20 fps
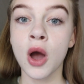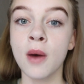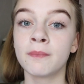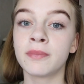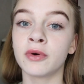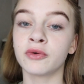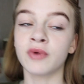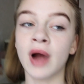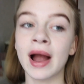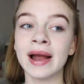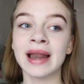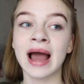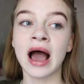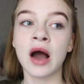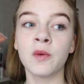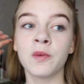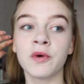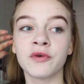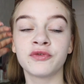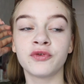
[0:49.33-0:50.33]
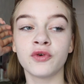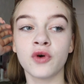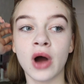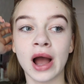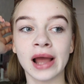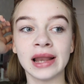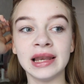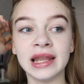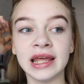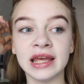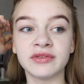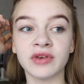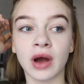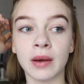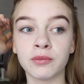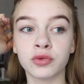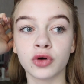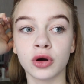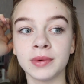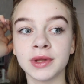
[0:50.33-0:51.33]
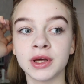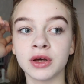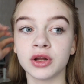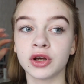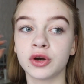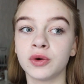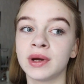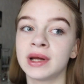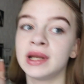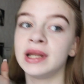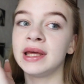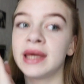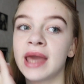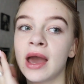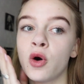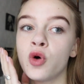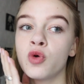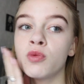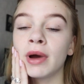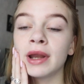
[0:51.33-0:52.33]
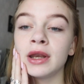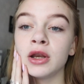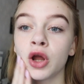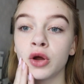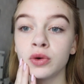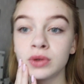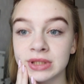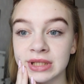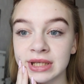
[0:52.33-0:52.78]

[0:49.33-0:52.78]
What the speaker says: But right now, before I leave, I'm probably gonna quickly get all my notes